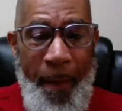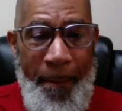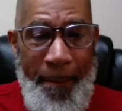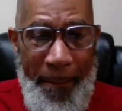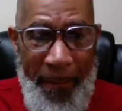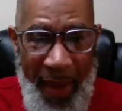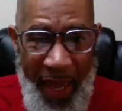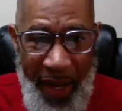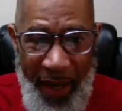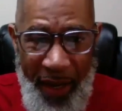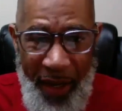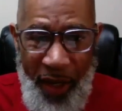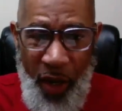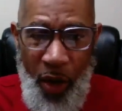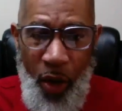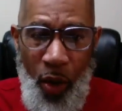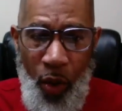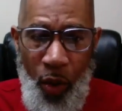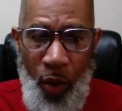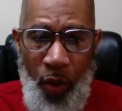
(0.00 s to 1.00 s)
a
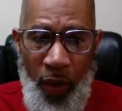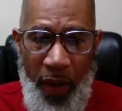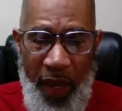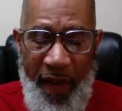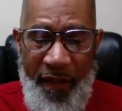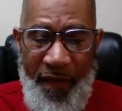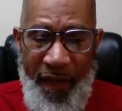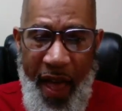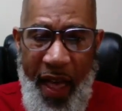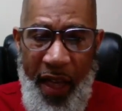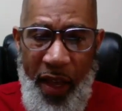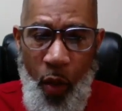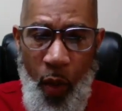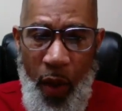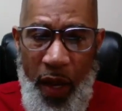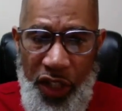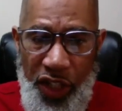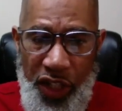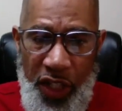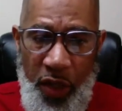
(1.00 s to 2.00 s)
medical
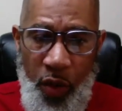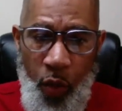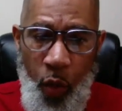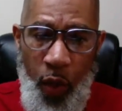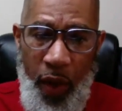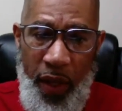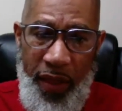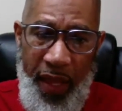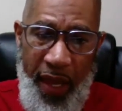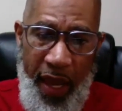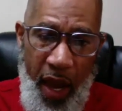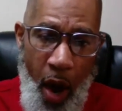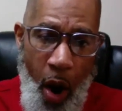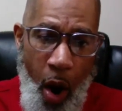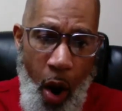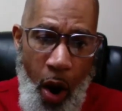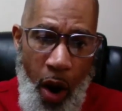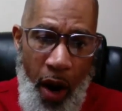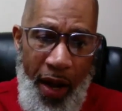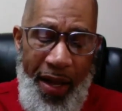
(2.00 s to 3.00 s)
evaluation where they
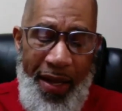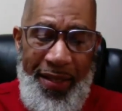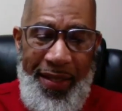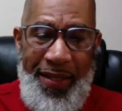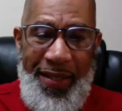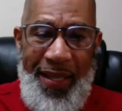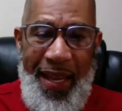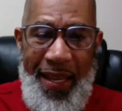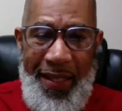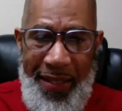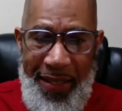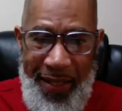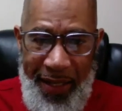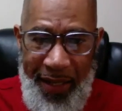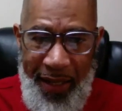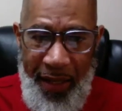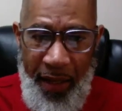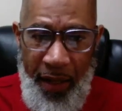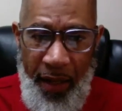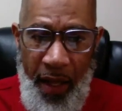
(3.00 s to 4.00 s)
are
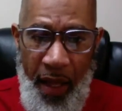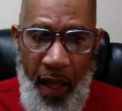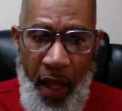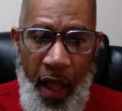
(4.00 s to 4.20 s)
assessing